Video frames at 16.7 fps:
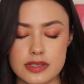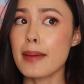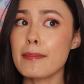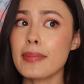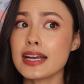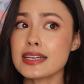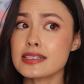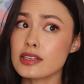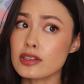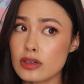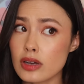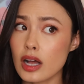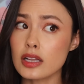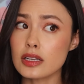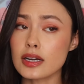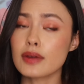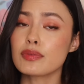And by subtle
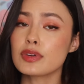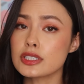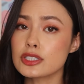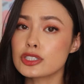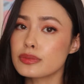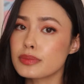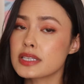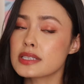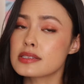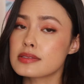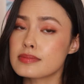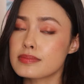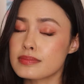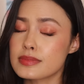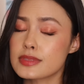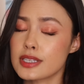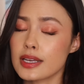color, I really do mean
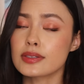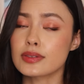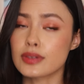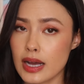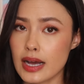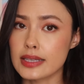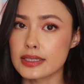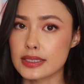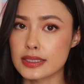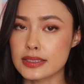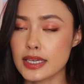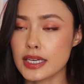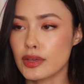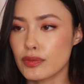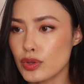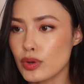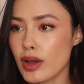subtle color. Like
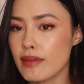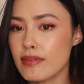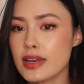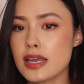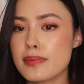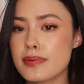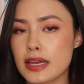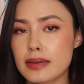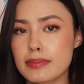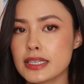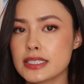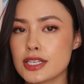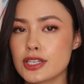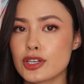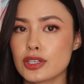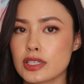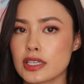if you have any pigment
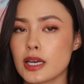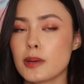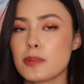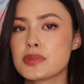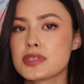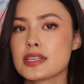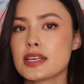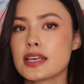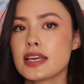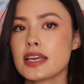in your lips,